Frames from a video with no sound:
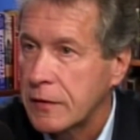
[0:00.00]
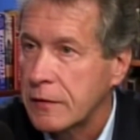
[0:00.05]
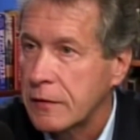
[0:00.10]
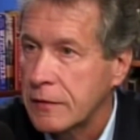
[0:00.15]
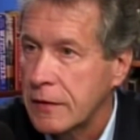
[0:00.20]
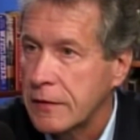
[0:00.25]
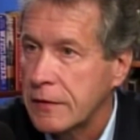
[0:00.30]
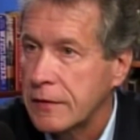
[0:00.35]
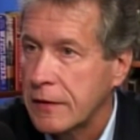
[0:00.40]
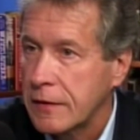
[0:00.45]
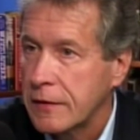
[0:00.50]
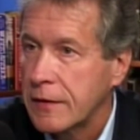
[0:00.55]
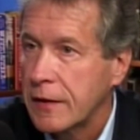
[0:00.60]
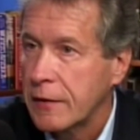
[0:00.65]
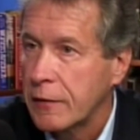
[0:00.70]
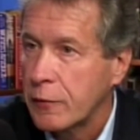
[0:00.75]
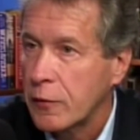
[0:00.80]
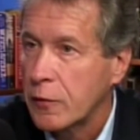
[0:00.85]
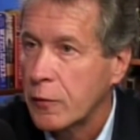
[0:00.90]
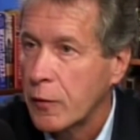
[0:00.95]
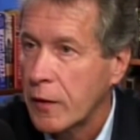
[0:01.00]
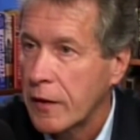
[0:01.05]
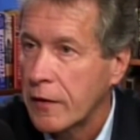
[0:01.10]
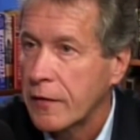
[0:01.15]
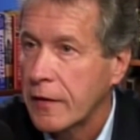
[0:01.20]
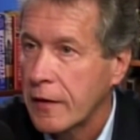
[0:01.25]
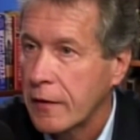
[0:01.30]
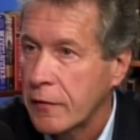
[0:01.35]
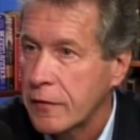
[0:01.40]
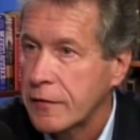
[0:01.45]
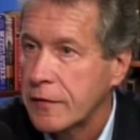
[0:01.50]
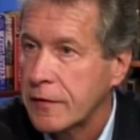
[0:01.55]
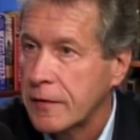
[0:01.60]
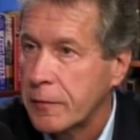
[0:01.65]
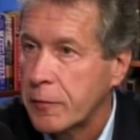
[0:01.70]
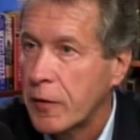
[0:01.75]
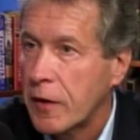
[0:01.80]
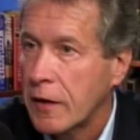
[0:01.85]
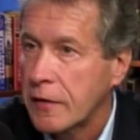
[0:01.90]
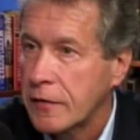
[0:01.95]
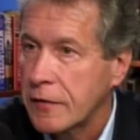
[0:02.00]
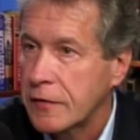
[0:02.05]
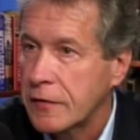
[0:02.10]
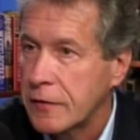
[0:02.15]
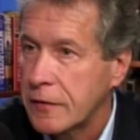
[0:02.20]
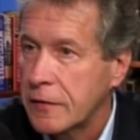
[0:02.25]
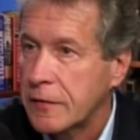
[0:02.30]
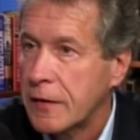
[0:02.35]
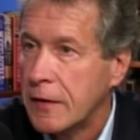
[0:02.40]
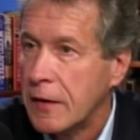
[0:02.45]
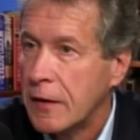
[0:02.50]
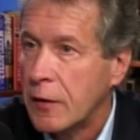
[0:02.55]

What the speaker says: they were aware that I was in the process of